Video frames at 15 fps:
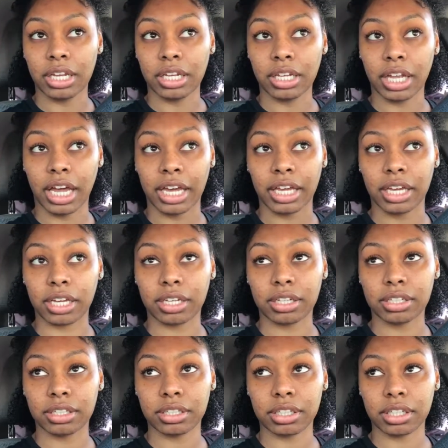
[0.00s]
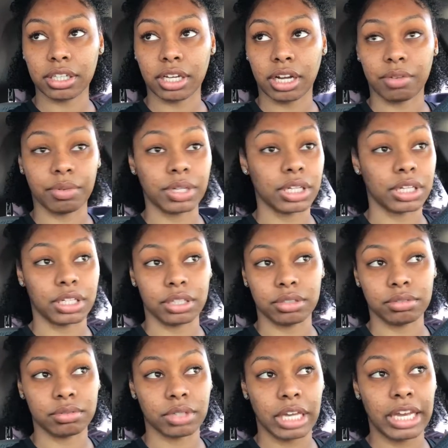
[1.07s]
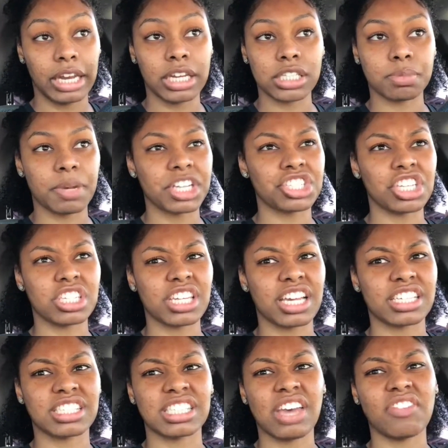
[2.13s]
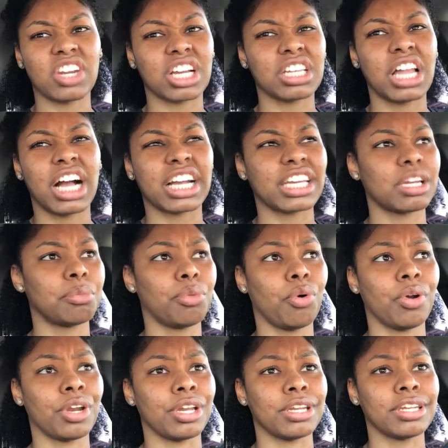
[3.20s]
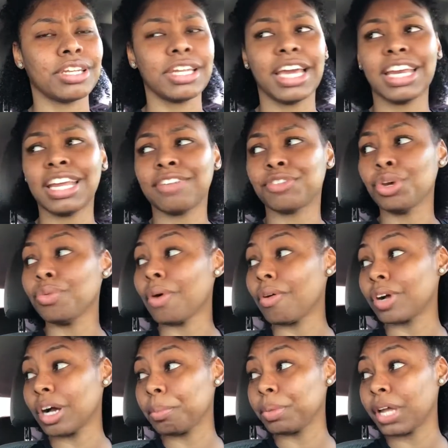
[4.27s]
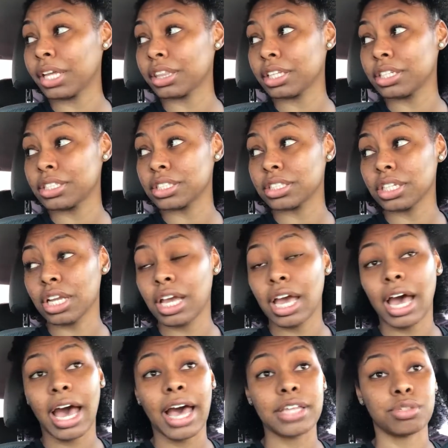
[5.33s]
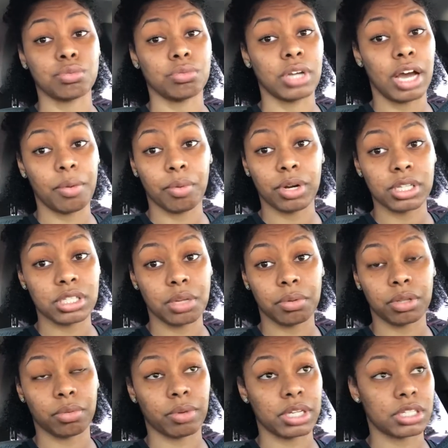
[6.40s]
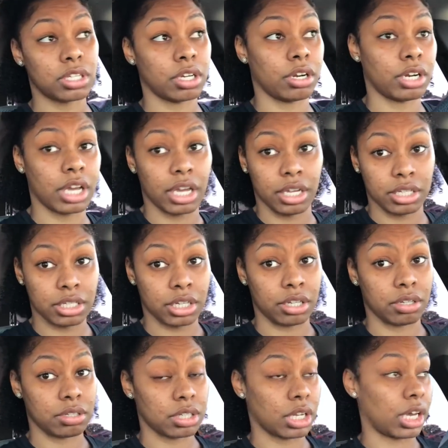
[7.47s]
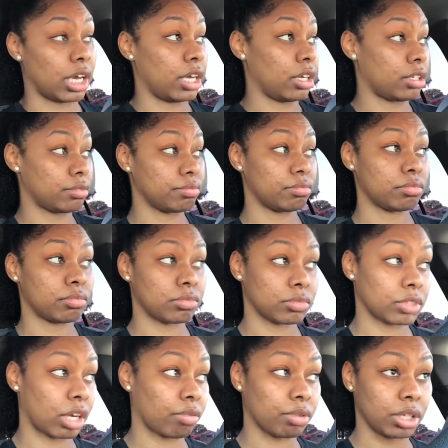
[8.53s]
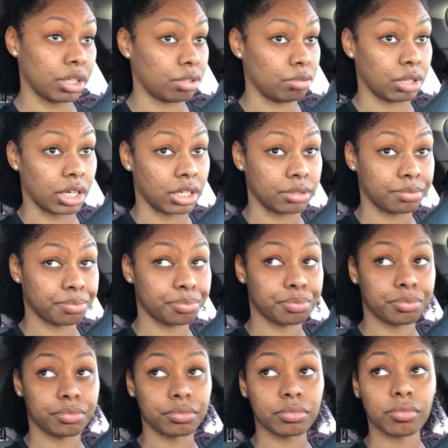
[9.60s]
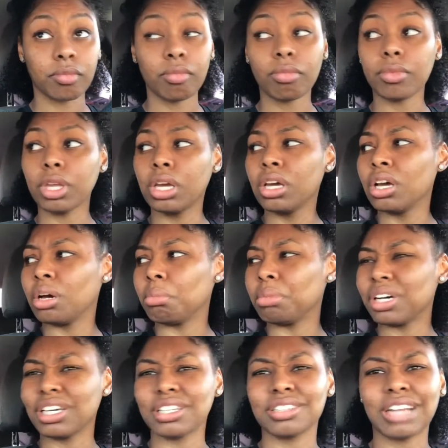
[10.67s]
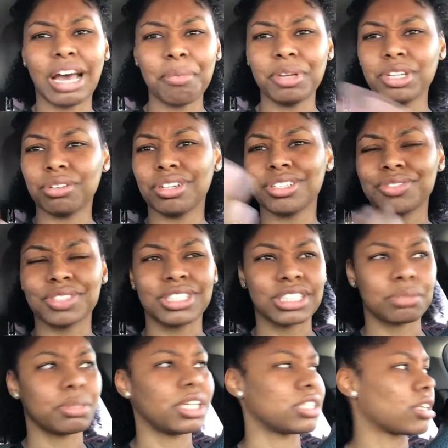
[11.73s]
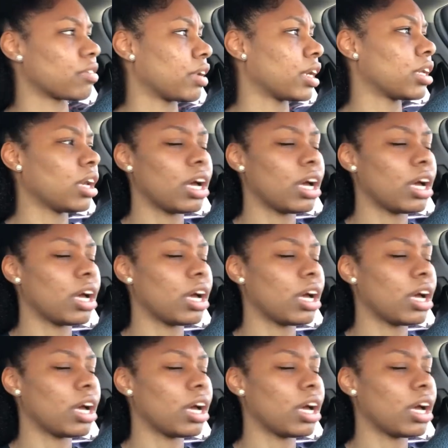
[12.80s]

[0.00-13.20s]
Like, I really don't. And then especially it's like seven o'clock in the morning. Lady, if you woke up like this, I do not want to see what the rest of your day entails. Like, I really do not. But I've been doing this for six minutes already.